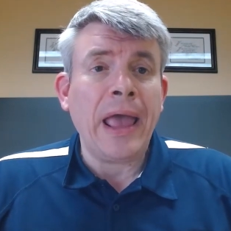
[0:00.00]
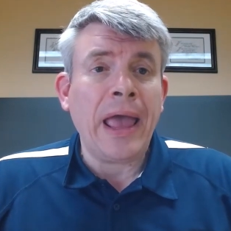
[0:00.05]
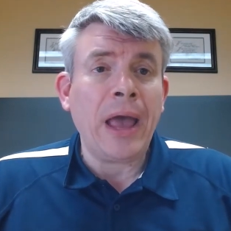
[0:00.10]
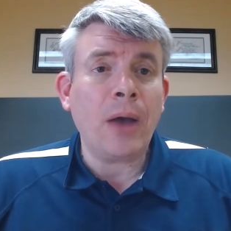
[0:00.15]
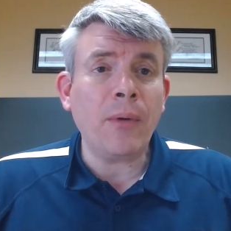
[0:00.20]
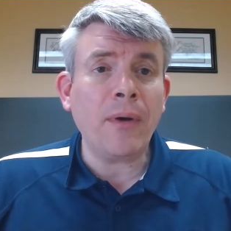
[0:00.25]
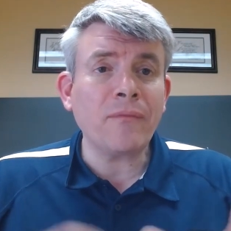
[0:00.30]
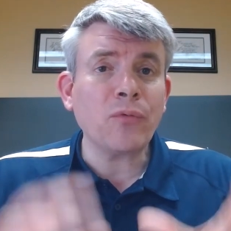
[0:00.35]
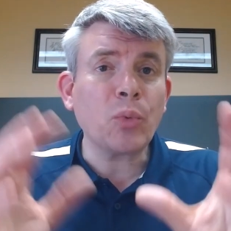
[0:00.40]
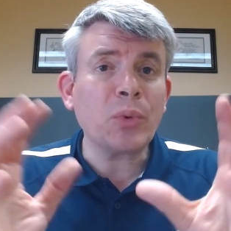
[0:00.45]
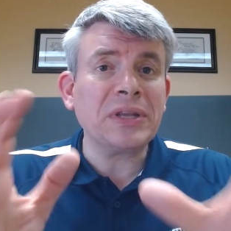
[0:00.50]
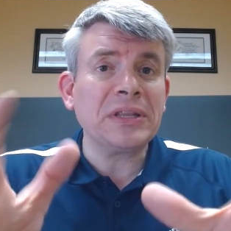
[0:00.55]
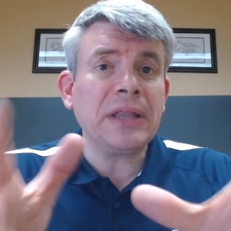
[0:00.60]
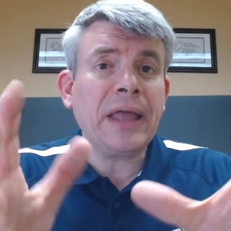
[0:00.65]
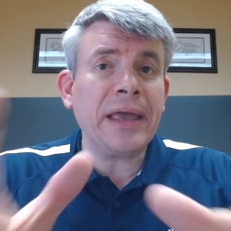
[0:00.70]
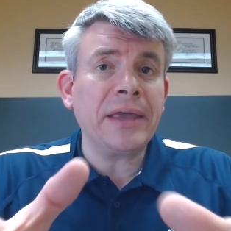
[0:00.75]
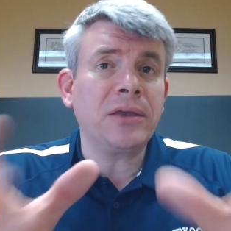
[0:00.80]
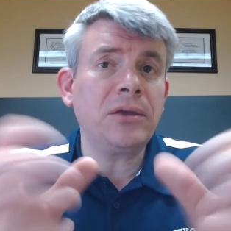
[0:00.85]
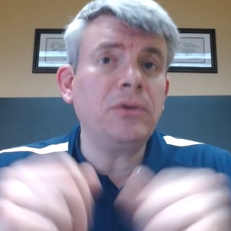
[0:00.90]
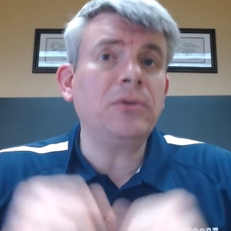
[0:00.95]
However, we'd
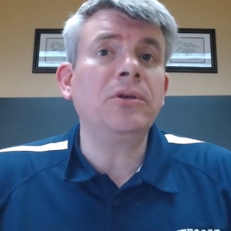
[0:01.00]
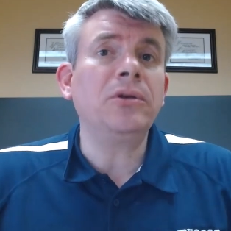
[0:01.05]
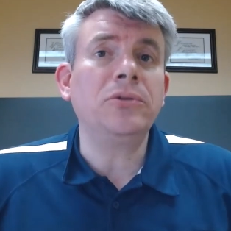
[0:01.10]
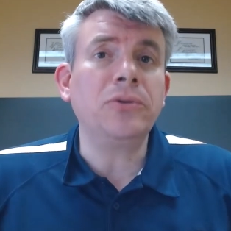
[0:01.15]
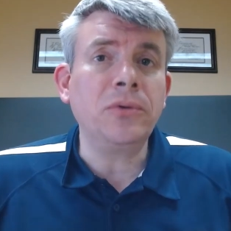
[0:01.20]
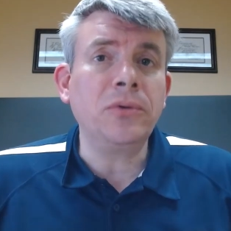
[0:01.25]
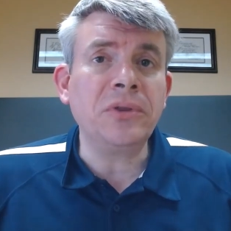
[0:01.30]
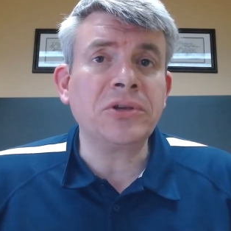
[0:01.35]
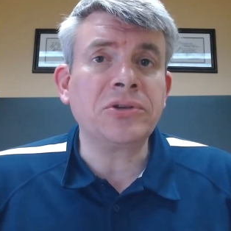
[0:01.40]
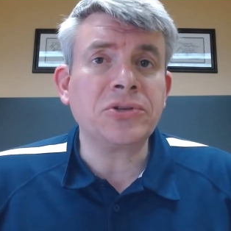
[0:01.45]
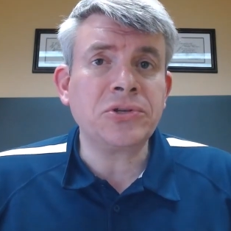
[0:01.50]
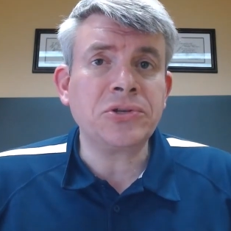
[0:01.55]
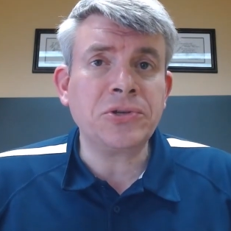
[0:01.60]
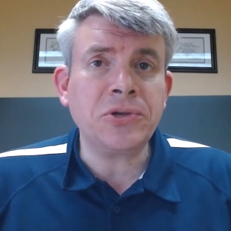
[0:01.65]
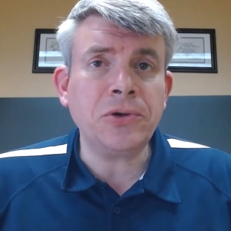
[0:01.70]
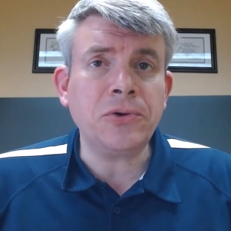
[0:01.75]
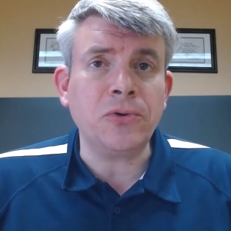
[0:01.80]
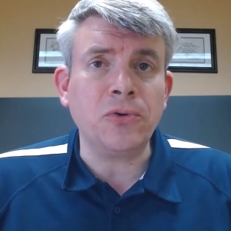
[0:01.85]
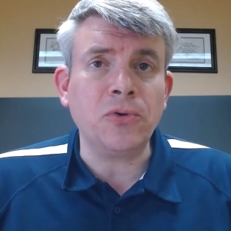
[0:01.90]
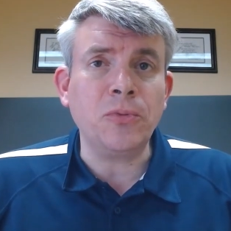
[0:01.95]
like you to do this
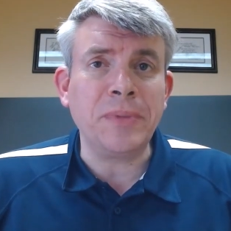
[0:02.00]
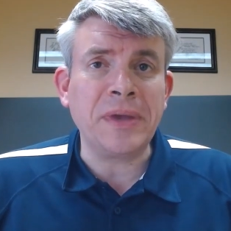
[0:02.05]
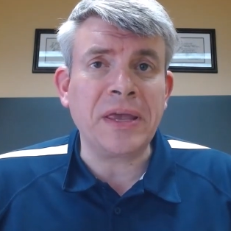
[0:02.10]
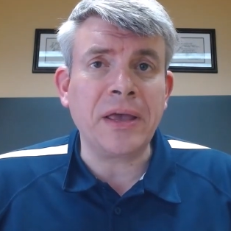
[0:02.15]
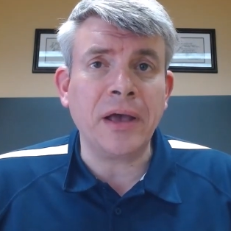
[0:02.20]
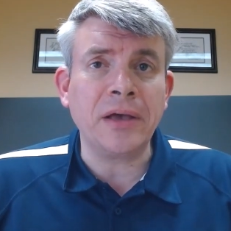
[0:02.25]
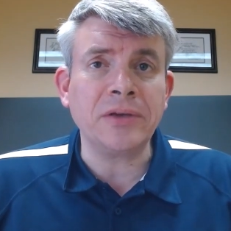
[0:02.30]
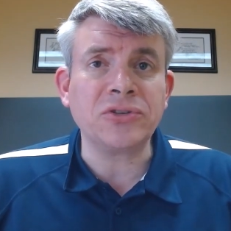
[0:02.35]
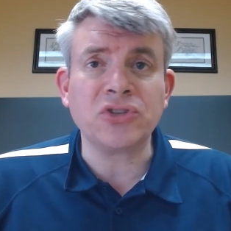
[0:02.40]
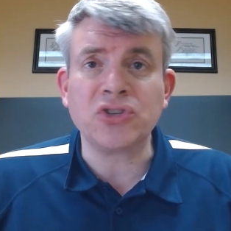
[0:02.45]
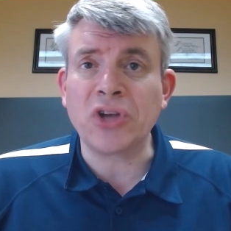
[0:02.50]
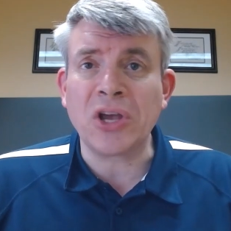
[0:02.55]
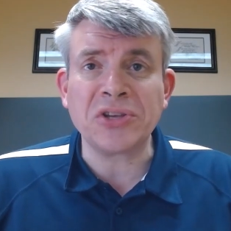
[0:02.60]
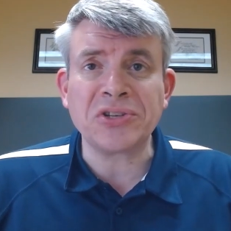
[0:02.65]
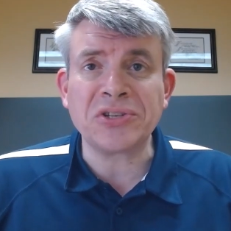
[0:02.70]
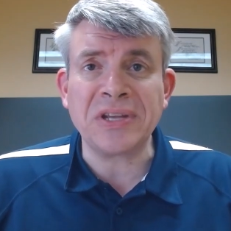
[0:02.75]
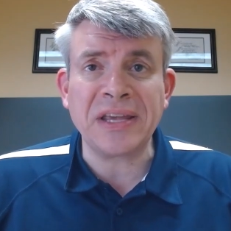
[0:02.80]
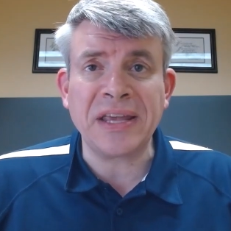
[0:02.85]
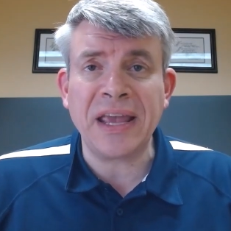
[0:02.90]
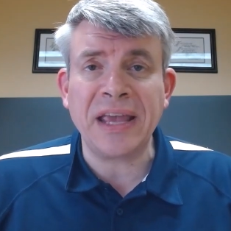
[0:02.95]
too, because
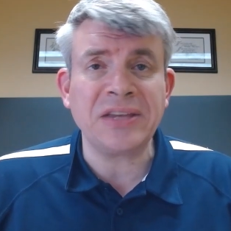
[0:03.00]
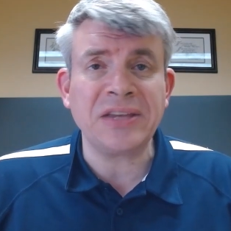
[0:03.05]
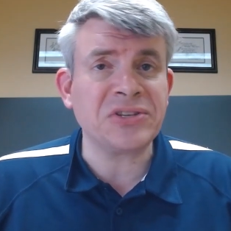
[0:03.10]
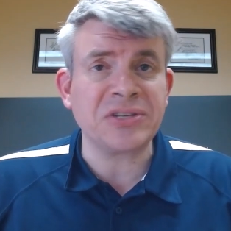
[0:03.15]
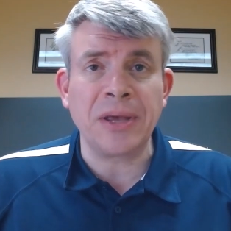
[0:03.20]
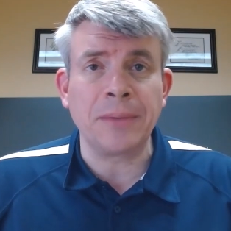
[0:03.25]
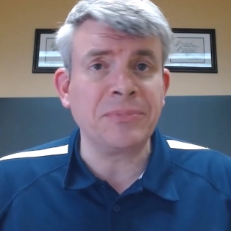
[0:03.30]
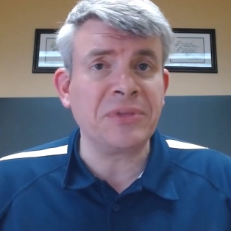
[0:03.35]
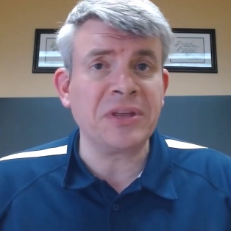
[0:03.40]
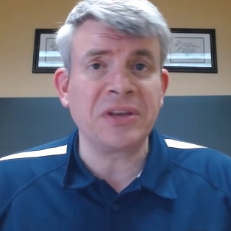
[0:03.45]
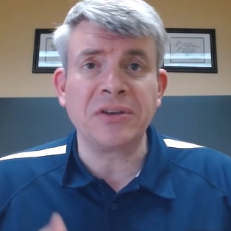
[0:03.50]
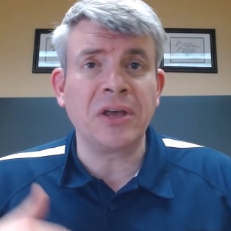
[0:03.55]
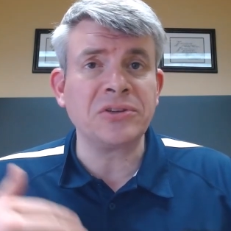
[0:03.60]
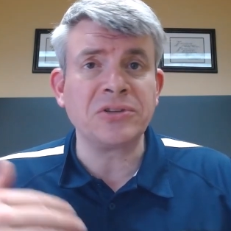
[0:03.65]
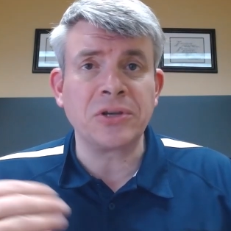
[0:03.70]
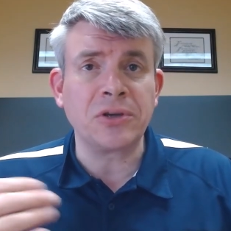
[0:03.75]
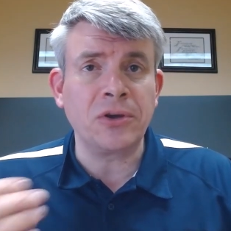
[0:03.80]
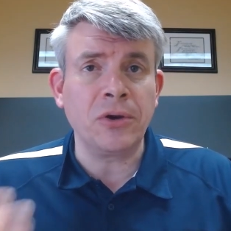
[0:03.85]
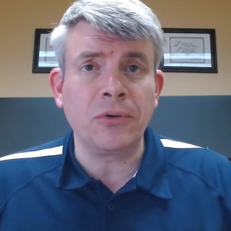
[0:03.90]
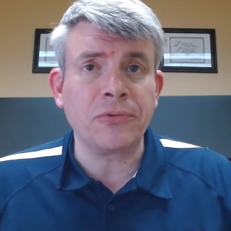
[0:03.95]
just in case something
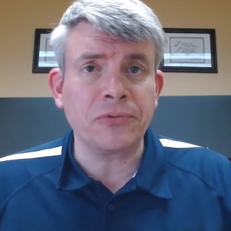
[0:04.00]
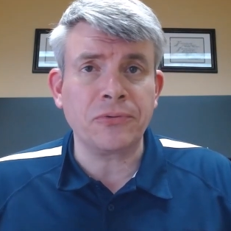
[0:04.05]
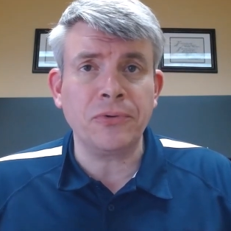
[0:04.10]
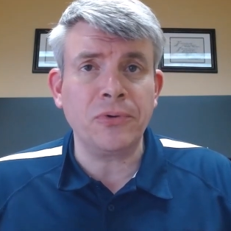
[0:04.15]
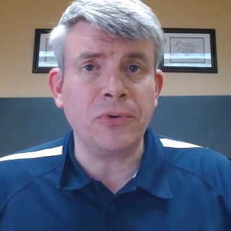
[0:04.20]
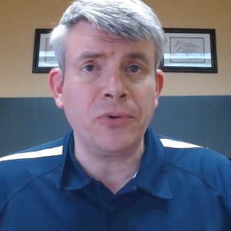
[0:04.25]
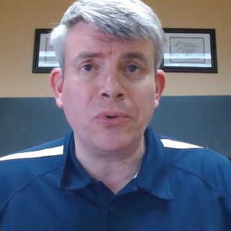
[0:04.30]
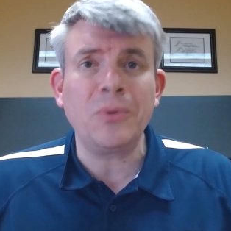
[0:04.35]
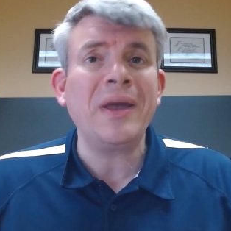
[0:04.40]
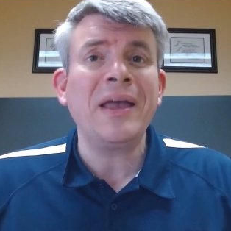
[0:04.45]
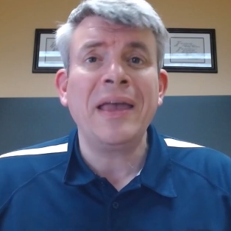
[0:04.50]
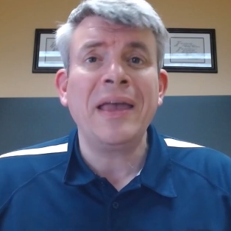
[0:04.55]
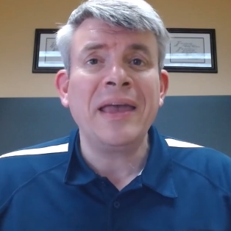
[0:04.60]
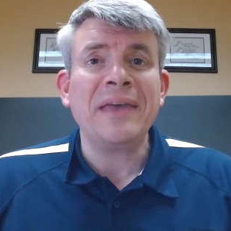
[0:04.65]
doesn't go through,